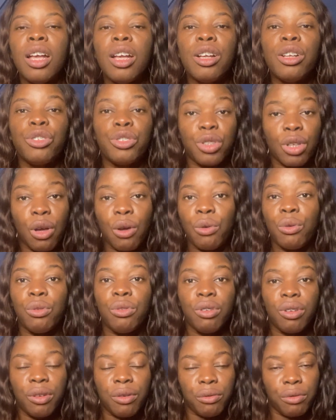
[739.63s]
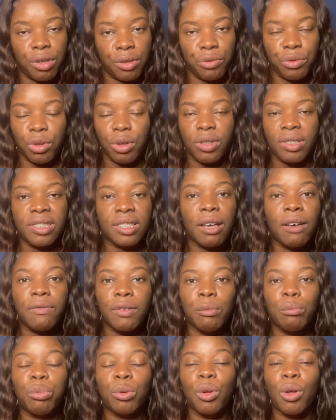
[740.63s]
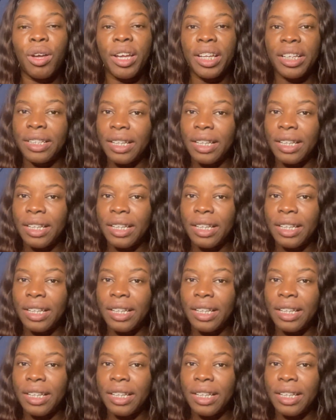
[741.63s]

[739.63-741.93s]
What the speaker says: So if you're self-employed,